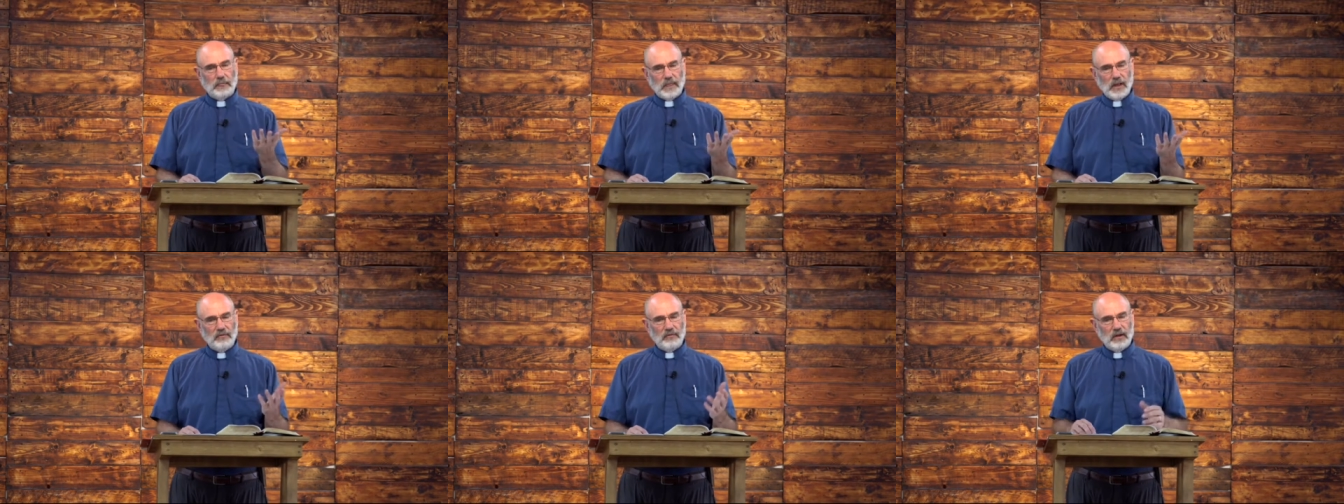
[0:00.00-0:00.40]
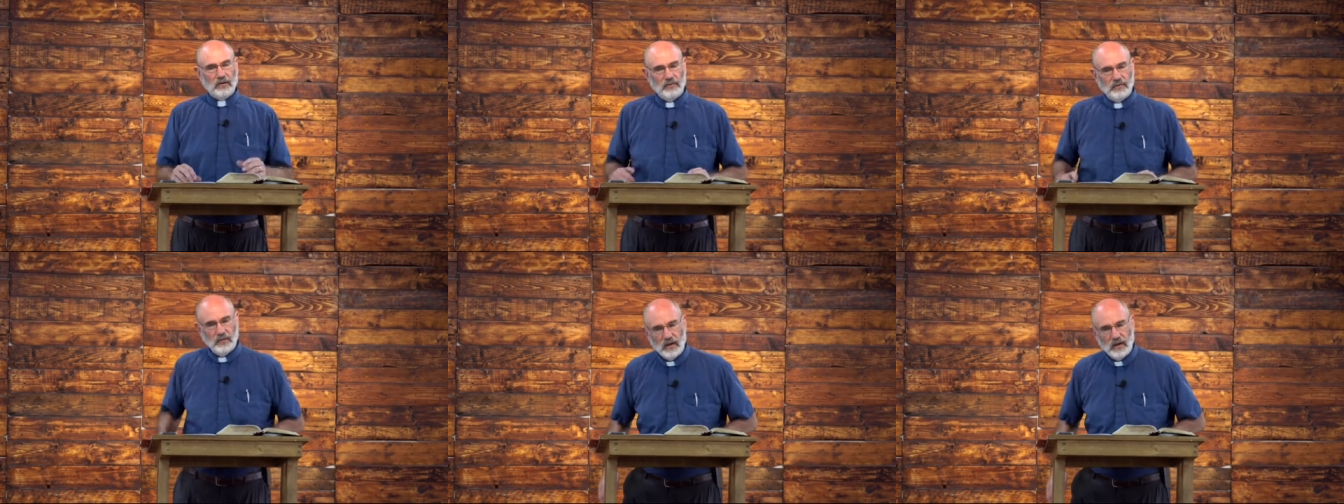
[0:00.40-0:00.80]

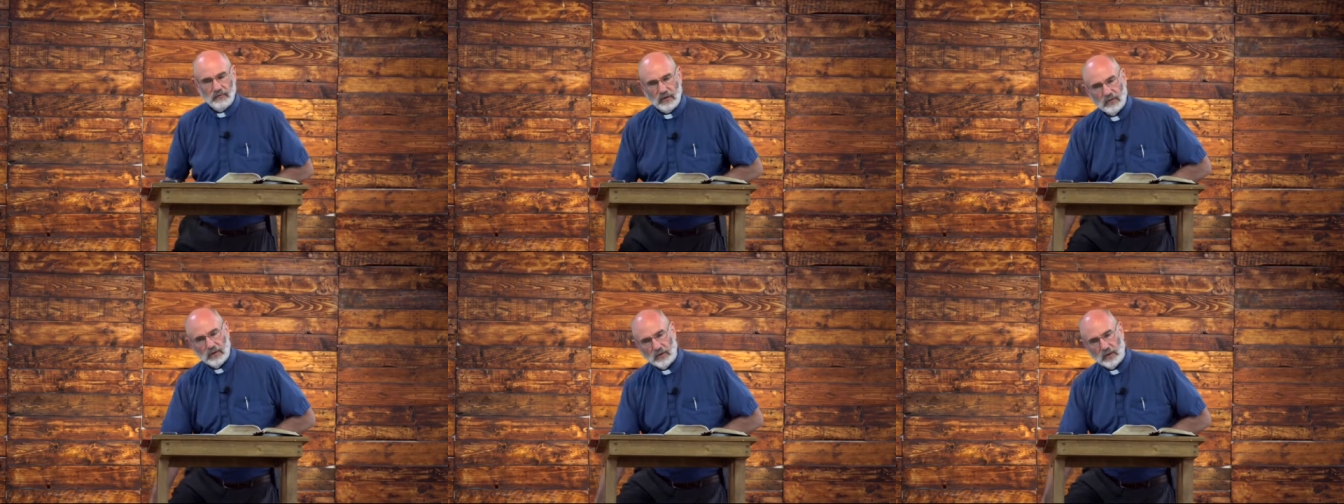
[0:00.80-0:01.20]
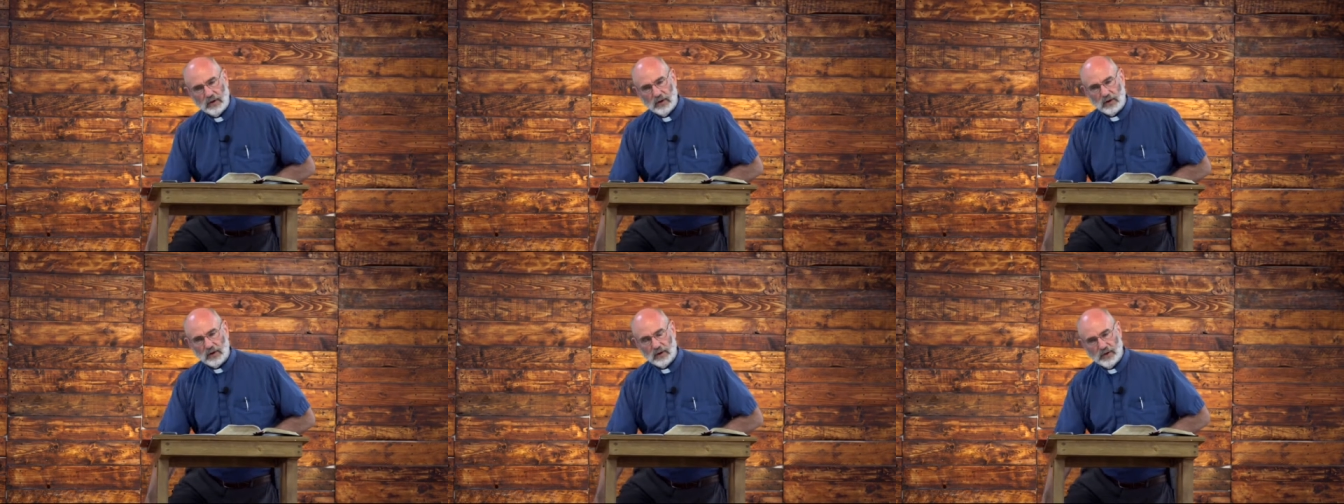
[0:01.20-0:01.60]
if you've ever
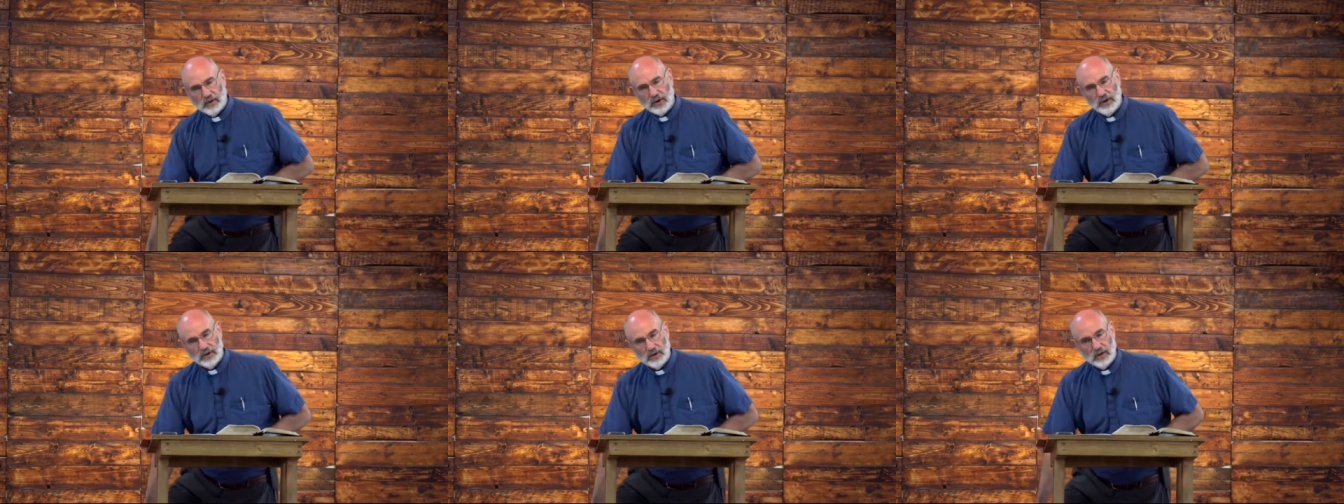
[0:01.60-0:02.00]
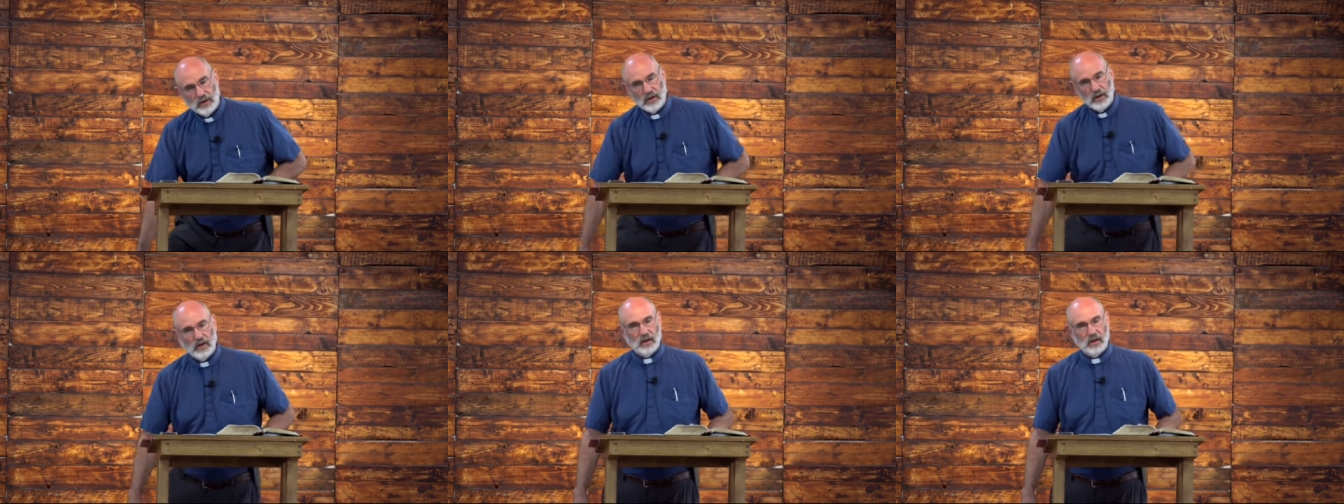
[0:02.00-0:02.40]
learned
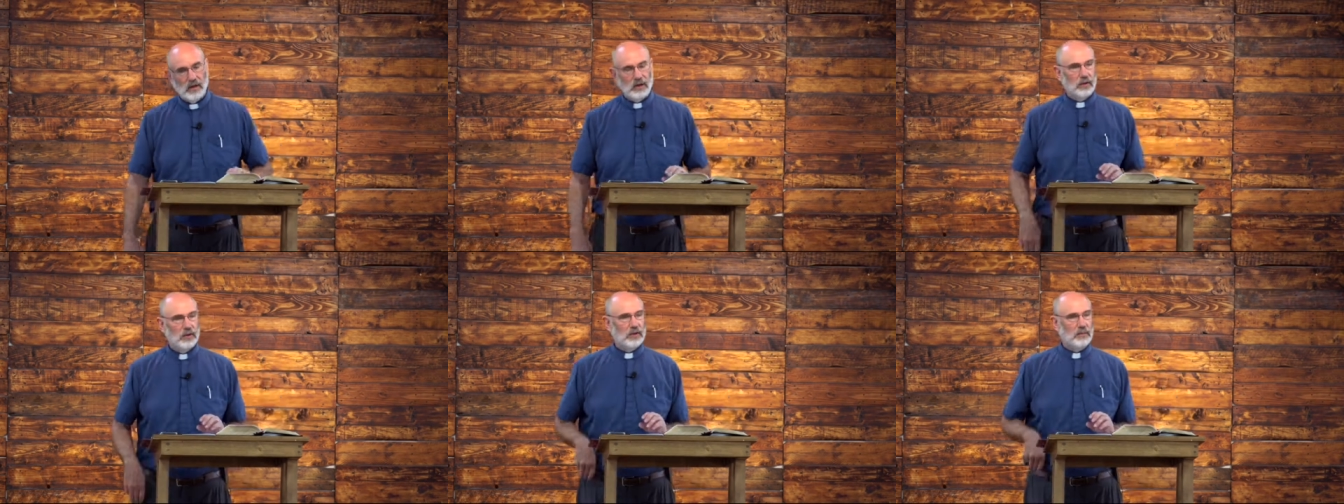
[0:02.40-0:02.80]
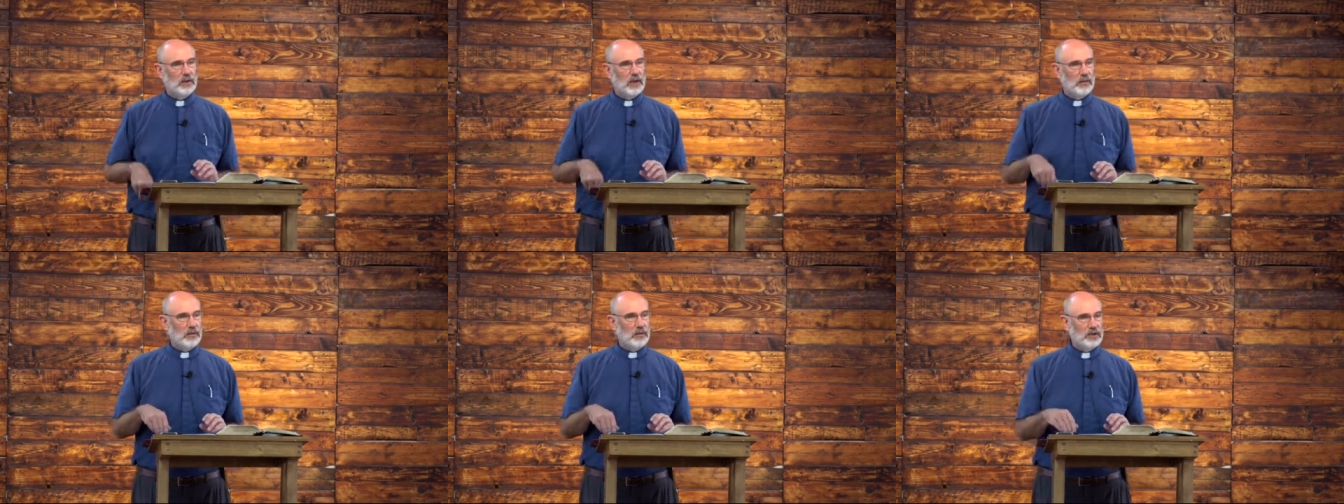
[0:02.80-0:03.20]
to
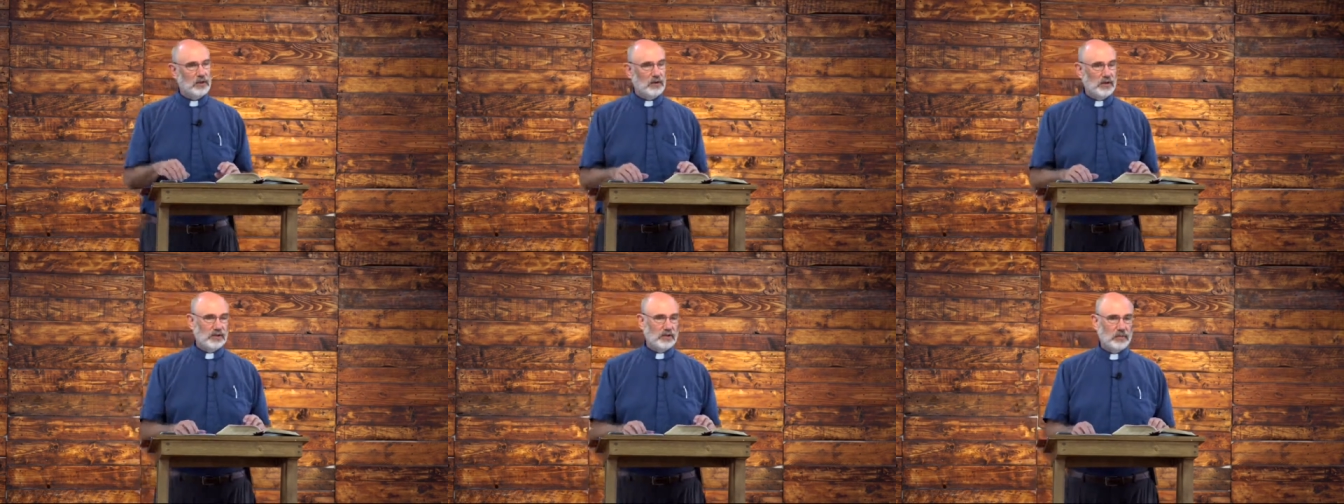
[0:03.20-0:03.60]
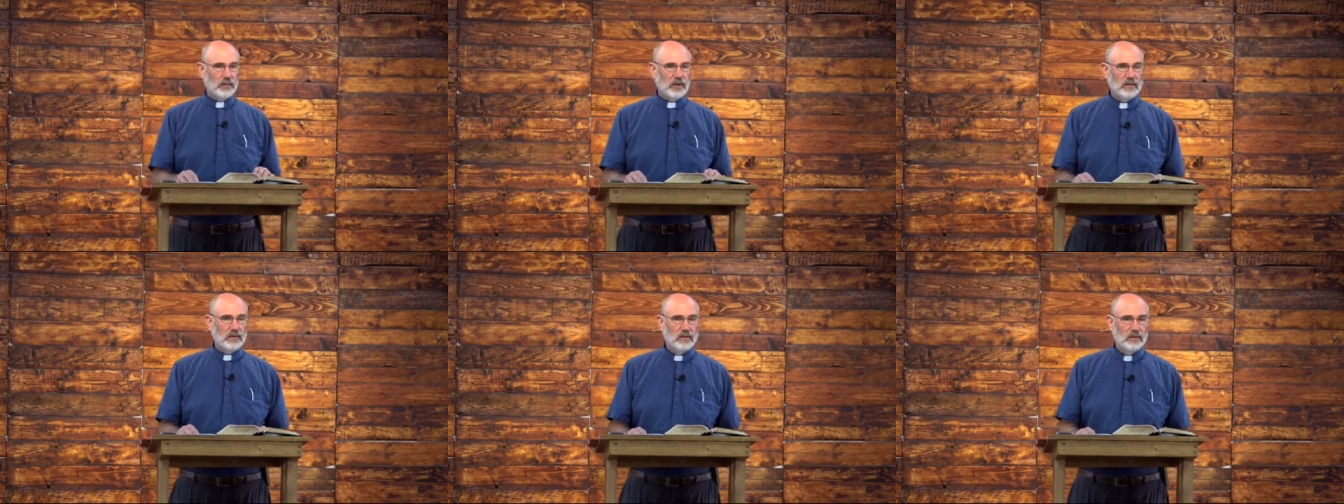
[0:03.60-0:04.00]
play a musical instrument.